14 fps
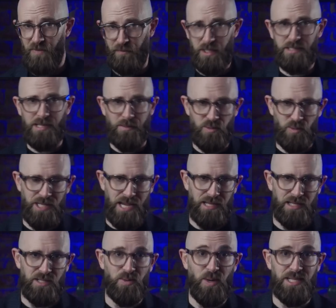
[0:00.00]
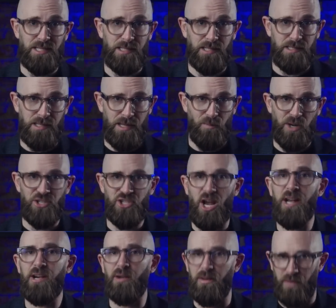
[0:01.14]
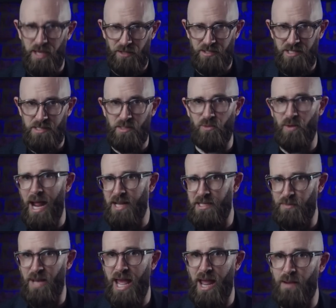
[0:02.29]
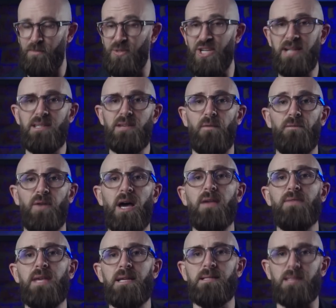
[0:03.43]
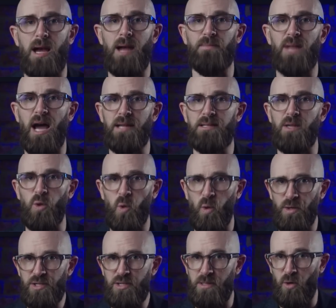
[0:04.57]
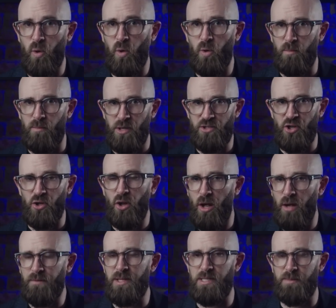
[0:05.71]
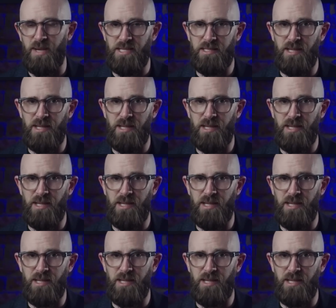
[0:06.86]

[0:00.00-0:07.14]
The first steps were taken in 2016, when China unveiled its grand plan, projecting a 5-year timeline to launch the core module of the space